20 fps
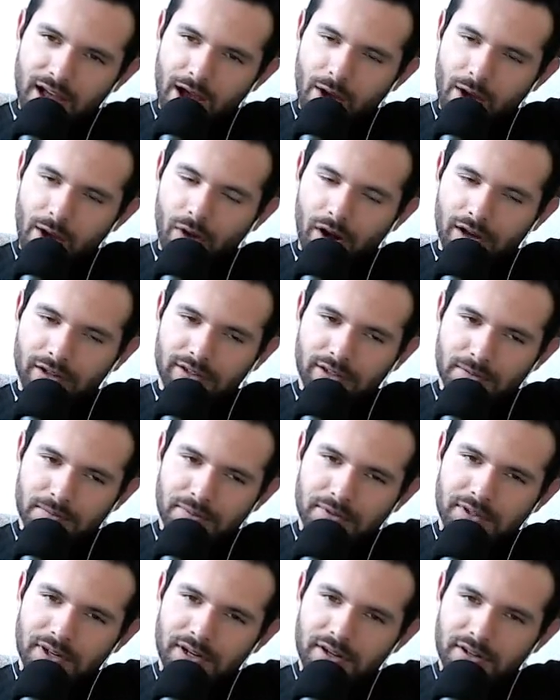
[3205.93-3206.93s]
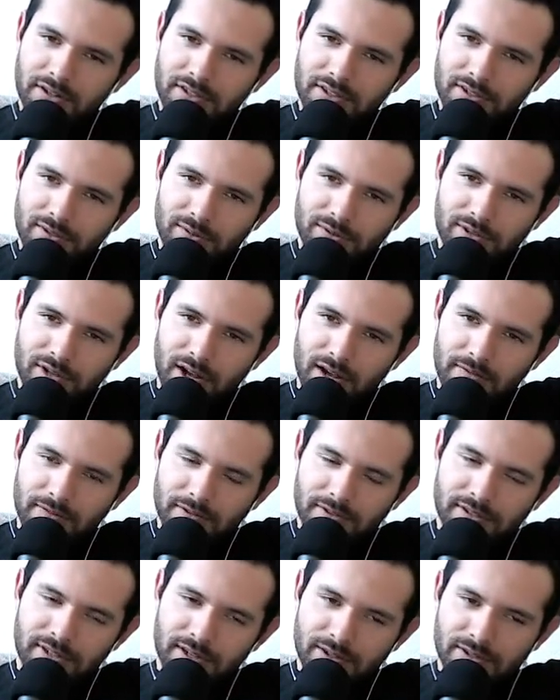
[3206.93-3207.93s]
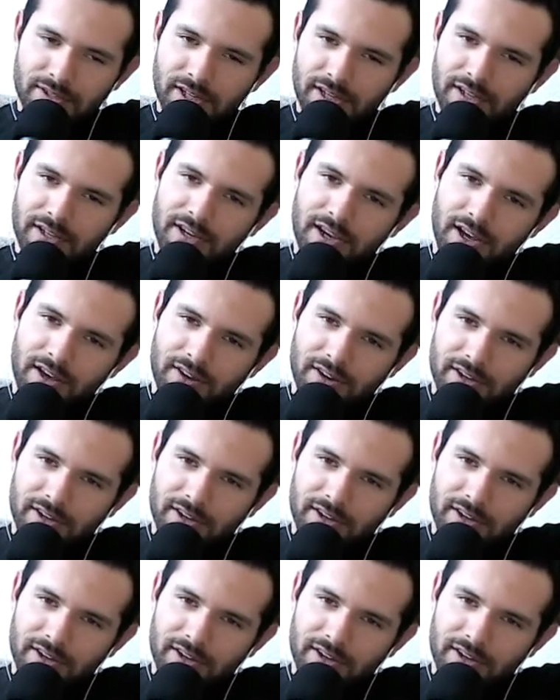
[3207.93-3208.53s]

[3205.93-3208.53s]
I walked upstairs into his office, and I was sitting down.